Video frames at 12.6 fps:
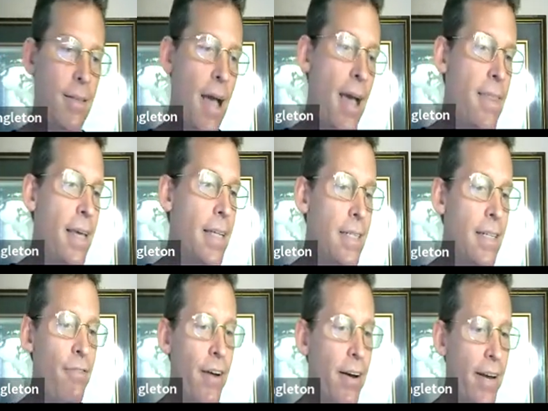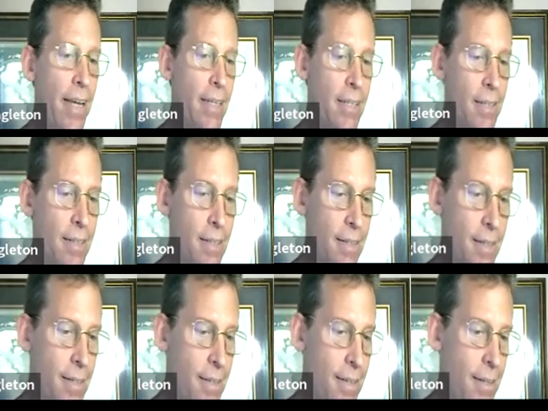I think it's nefarious.
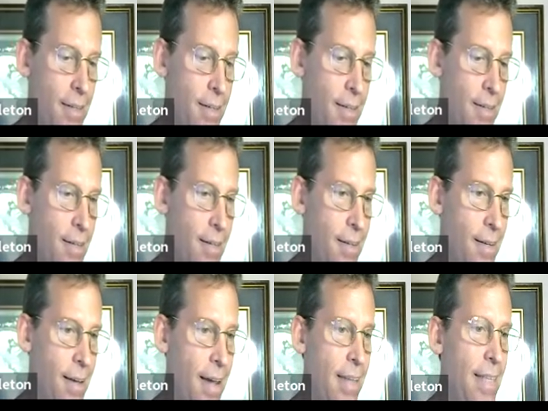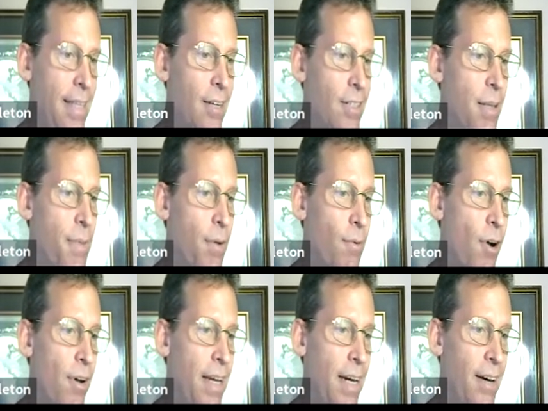I think there's something
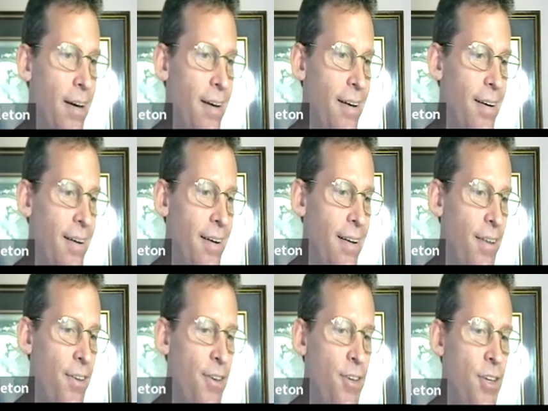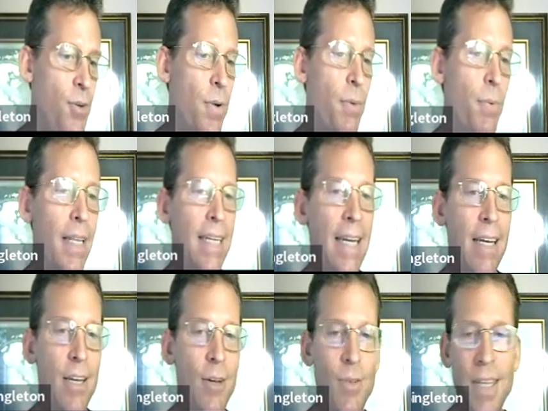wrong here. Do we really
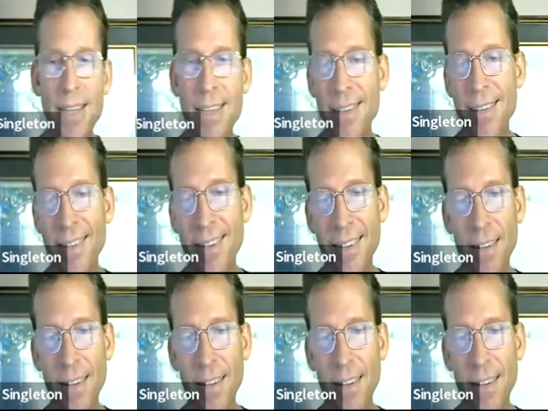need to do this?